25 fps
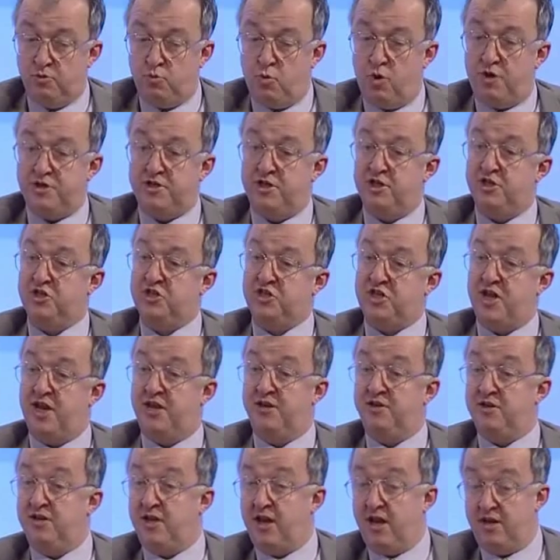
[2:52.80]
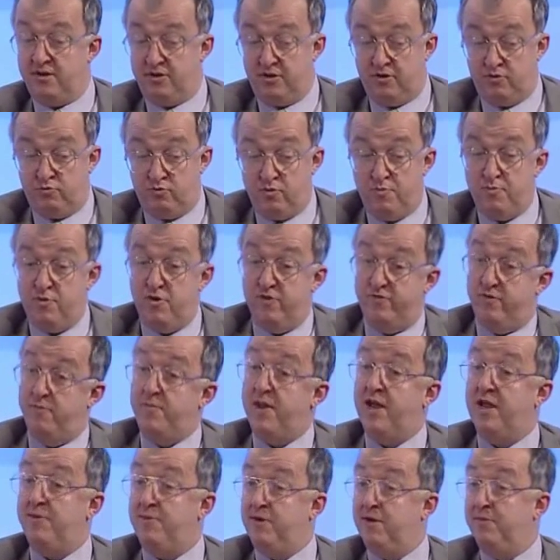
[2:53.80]
what extent can you remove a
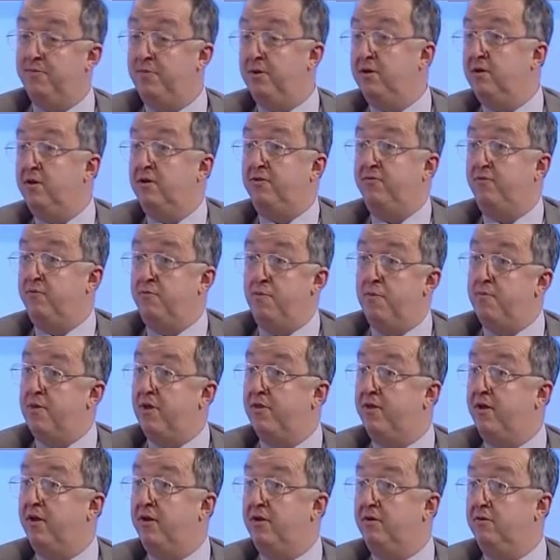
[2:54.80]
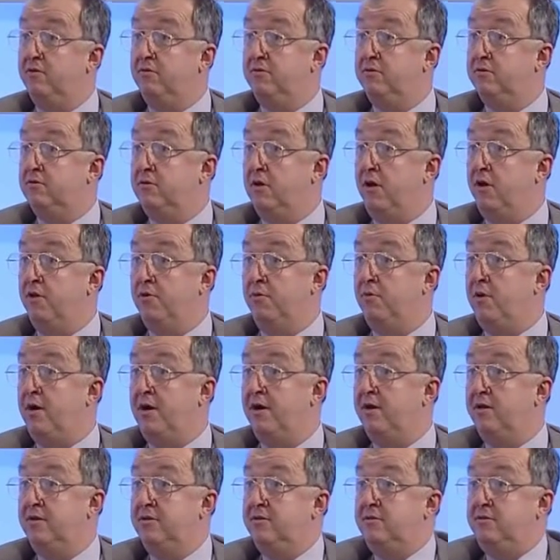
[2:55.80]
baby at birth from a mother who's
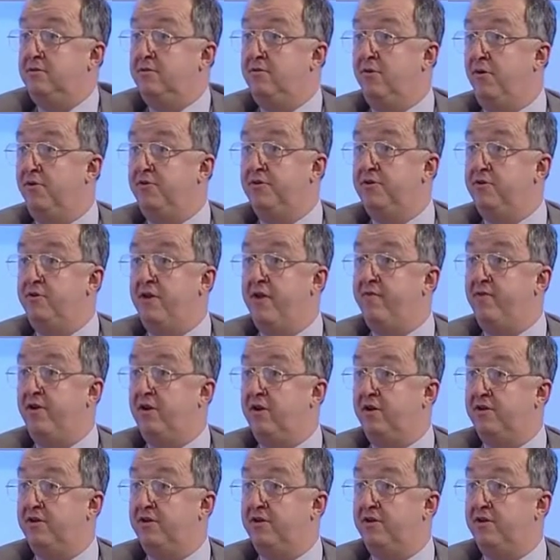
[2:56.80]
otherwise never